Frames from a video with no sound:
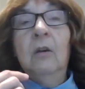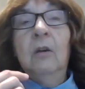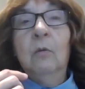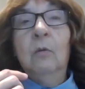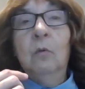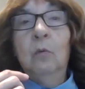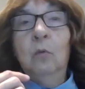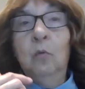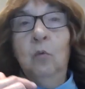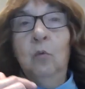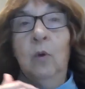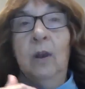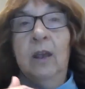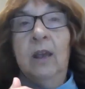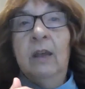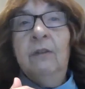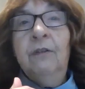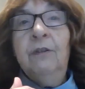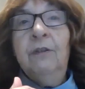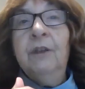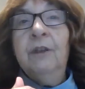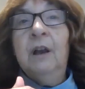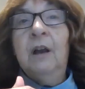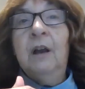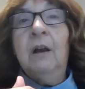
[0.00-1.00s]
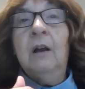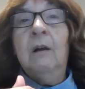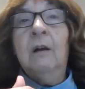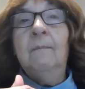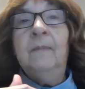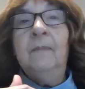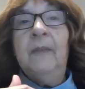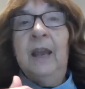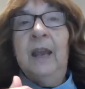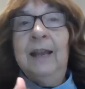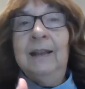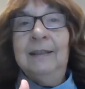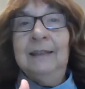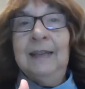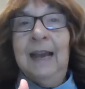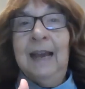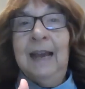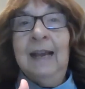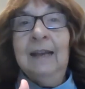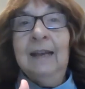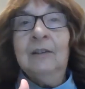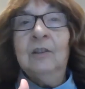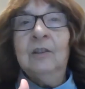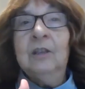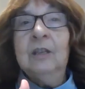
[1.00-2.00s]
with um,
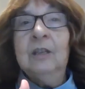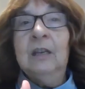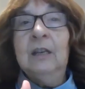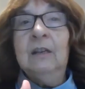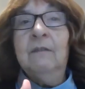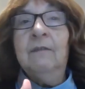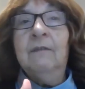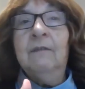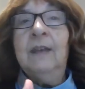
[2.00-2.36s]
ataxia,